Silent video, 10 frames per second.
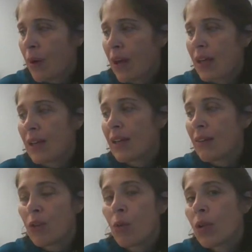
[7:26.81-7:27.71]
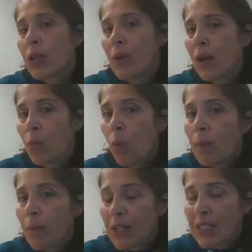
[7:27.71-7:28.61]
but if you only read
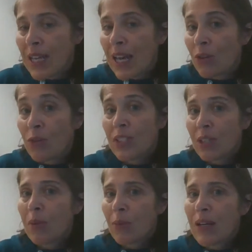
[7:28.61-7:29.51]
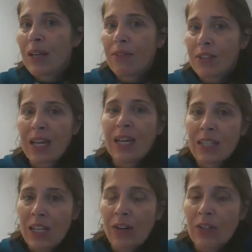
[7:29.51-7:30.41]
1 book a day, you'd still be reading for 10
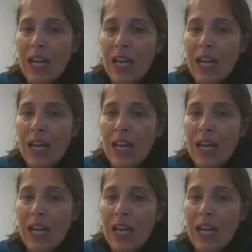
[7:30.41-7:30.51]
years,